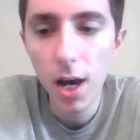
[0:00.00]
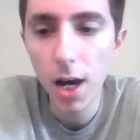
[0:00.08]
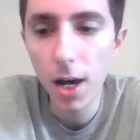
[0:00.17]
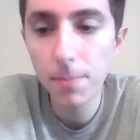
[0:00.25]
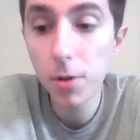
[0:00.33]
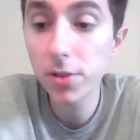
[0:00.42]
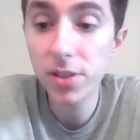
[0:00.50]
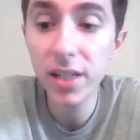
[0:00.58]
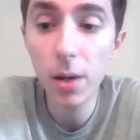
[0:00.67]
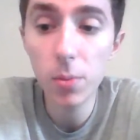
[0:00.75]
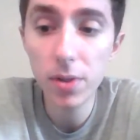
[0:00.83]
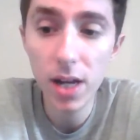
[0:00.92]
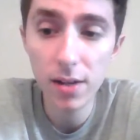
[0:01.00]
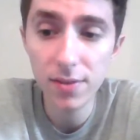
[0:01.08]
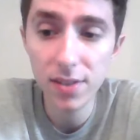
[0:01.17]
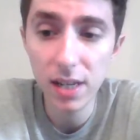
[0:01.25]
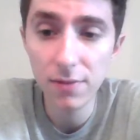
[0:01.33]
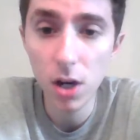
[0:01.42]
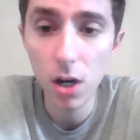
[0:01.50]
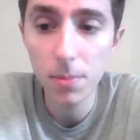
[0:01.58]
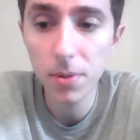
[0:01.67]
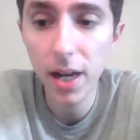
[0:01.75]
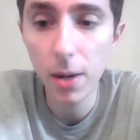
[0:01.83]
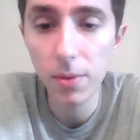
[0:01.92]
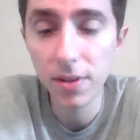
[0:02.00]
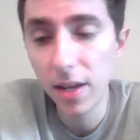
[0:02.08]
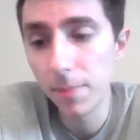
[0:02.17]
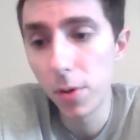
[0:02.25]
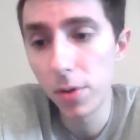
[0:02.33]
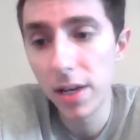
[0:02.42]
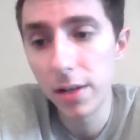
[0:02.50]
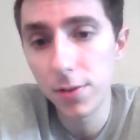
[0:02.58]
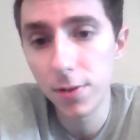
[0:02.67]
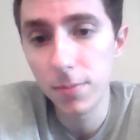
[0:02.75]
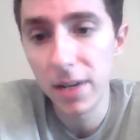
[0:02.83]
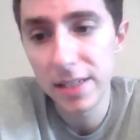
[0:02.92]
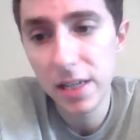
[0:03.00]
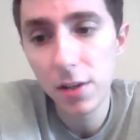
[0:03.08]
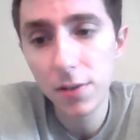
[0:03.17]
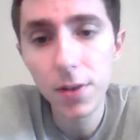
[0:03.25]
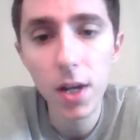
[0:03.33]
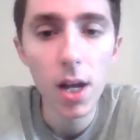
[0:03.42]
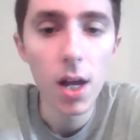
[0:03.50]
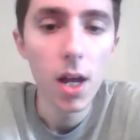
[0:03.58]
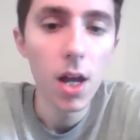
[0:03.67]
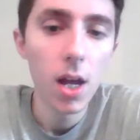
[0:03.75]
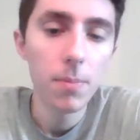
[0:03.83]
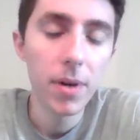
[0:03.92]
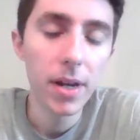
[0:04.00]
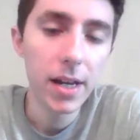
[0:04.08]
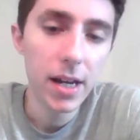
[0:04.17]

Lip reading: Personally, I would not have saved Aubrey. I would have kept both idols for myself. But